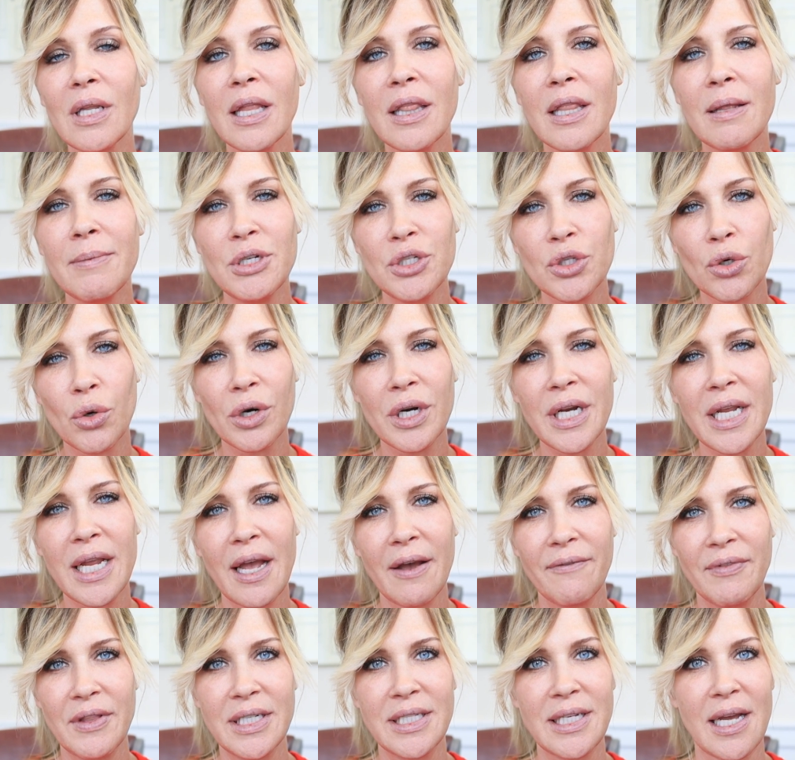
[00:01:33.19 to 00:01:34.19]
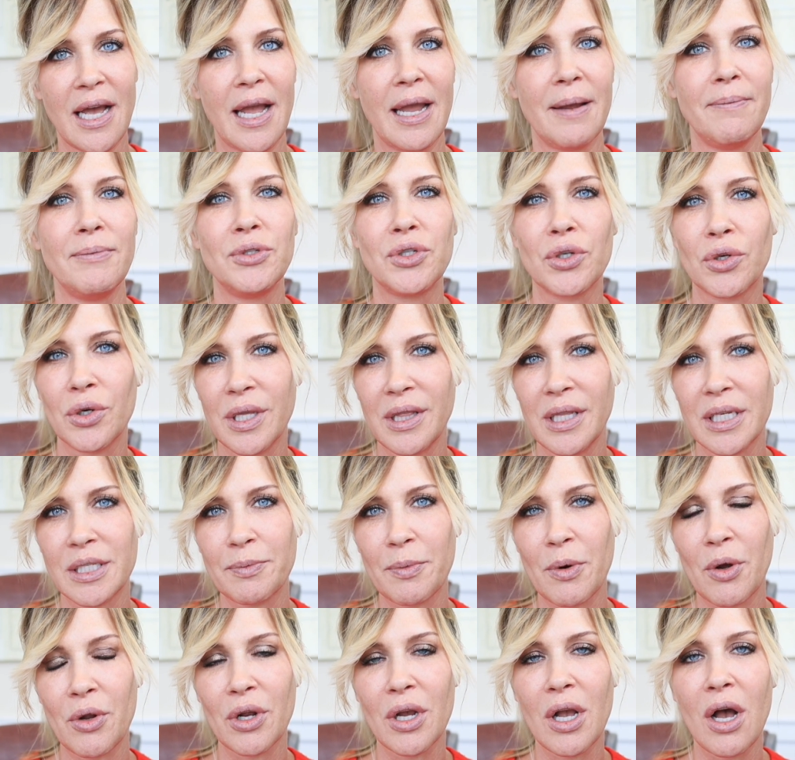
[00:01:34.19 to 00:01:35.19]
The majority of the time during this
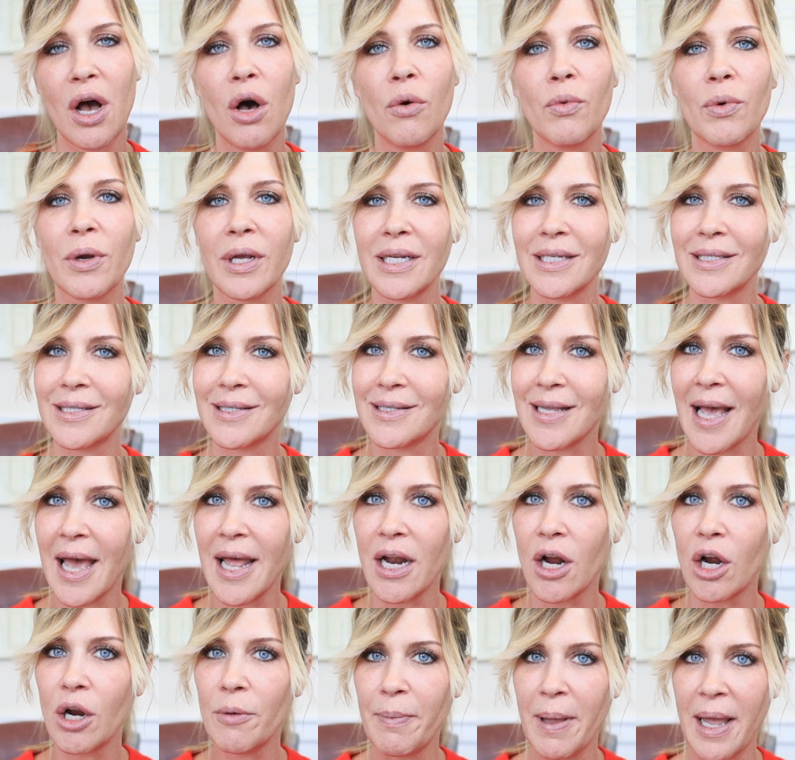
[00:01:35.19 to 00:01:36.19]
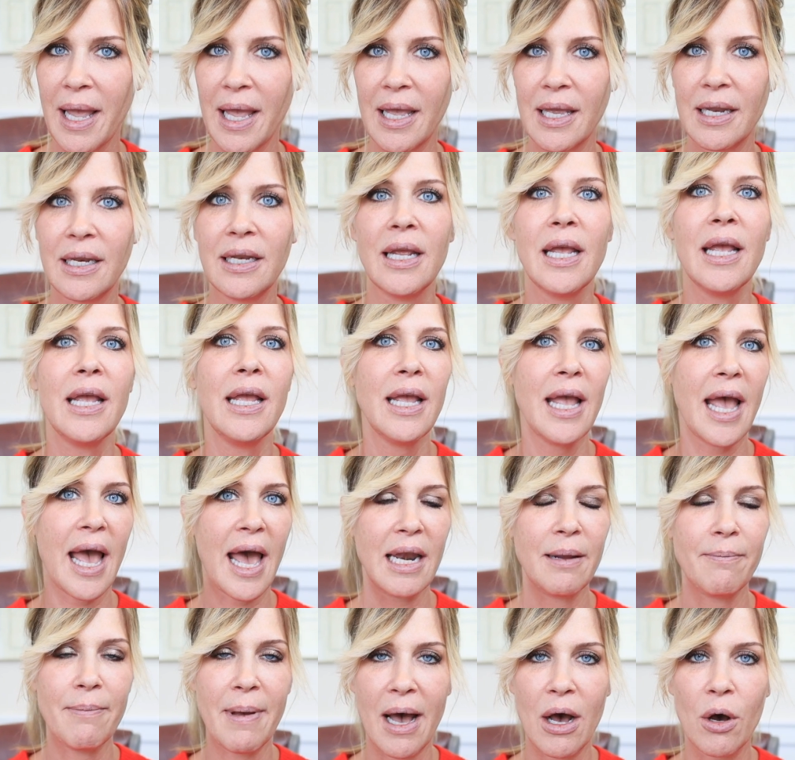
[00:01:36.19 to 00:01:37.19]
protocol, we're gonna set our pen
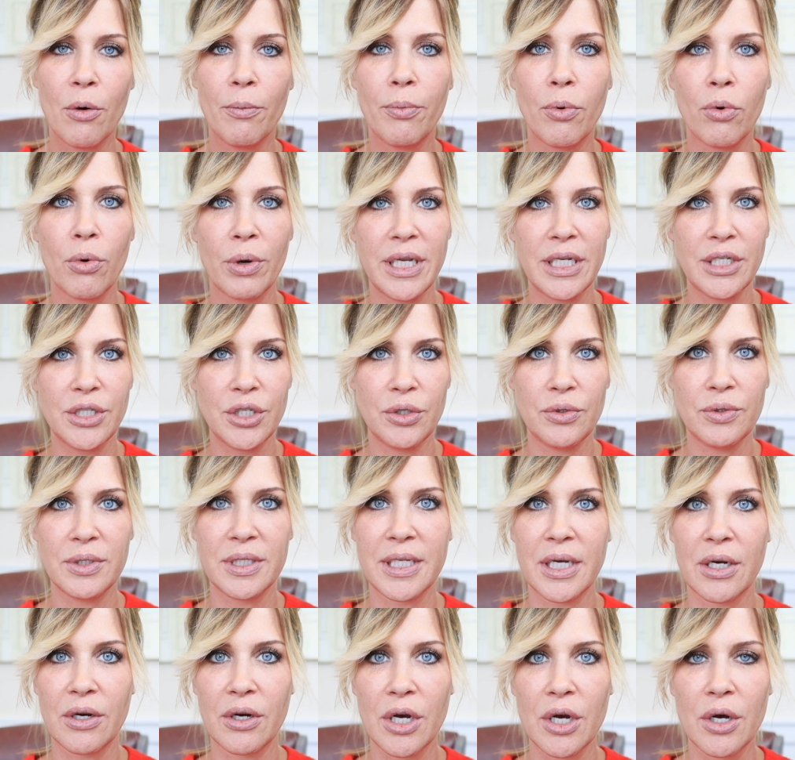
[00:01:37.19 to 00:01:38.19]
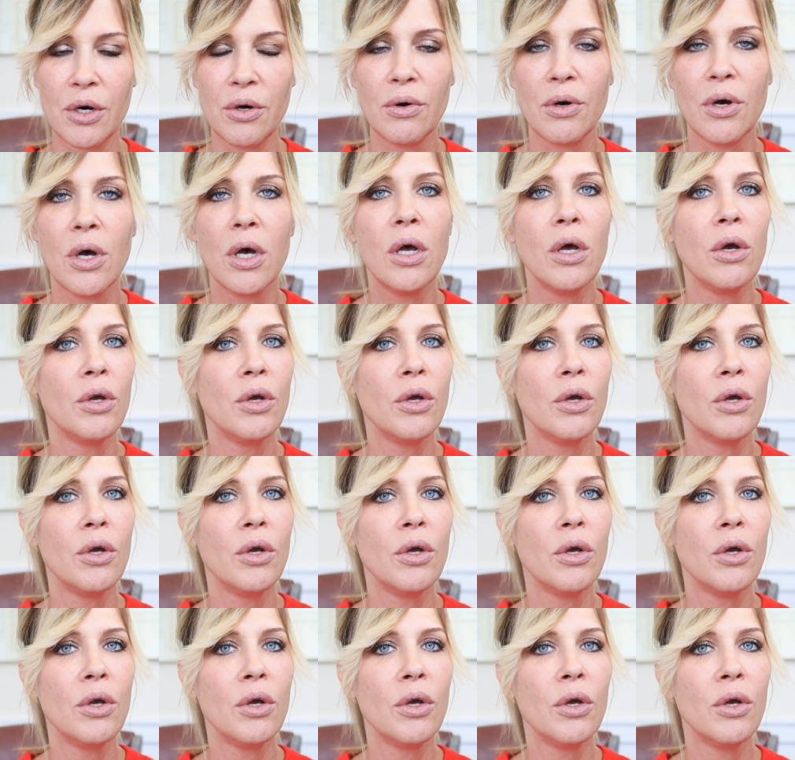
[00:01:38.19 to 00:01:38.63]
at about 0.20